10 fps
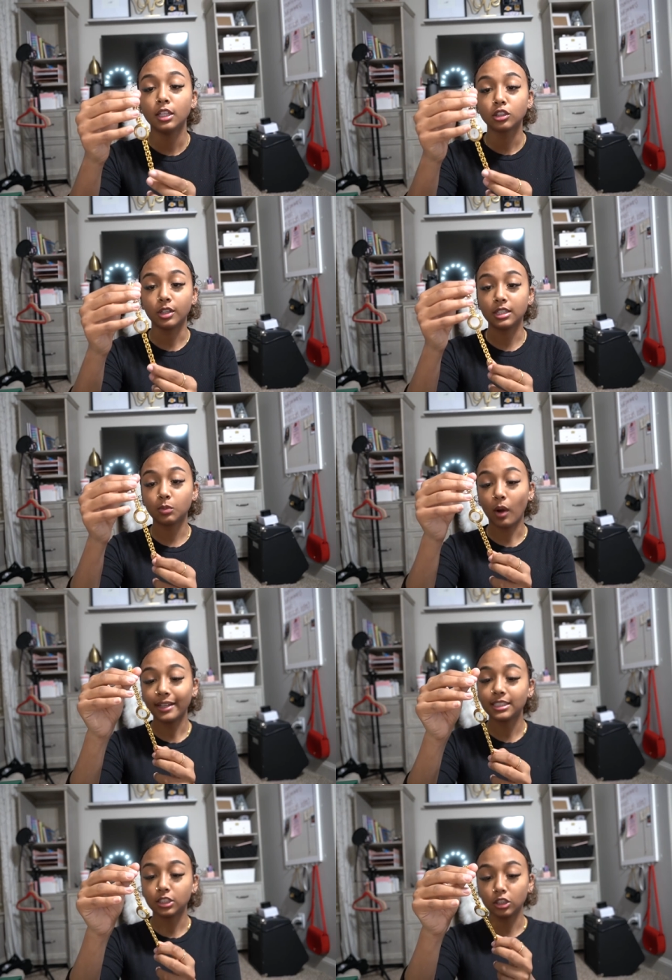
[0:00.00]
So this
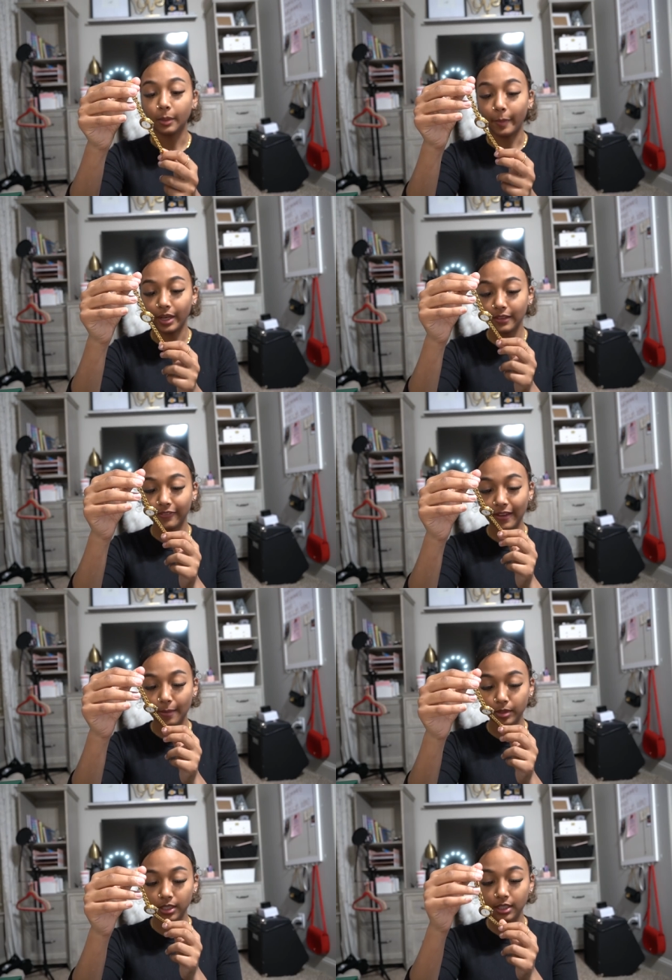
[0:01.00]
watch has literally been in the
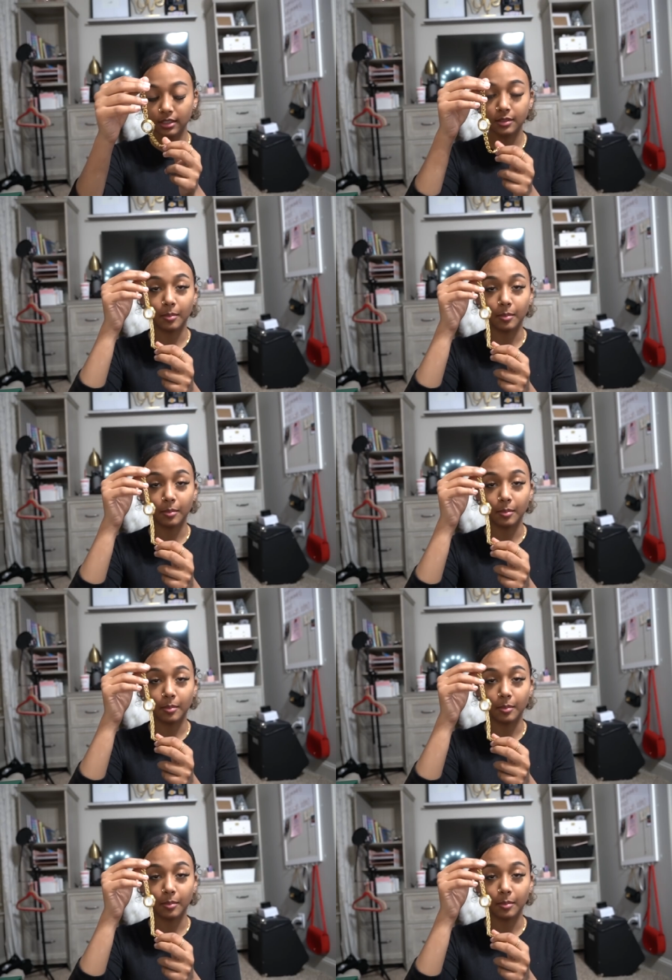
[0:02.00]
family.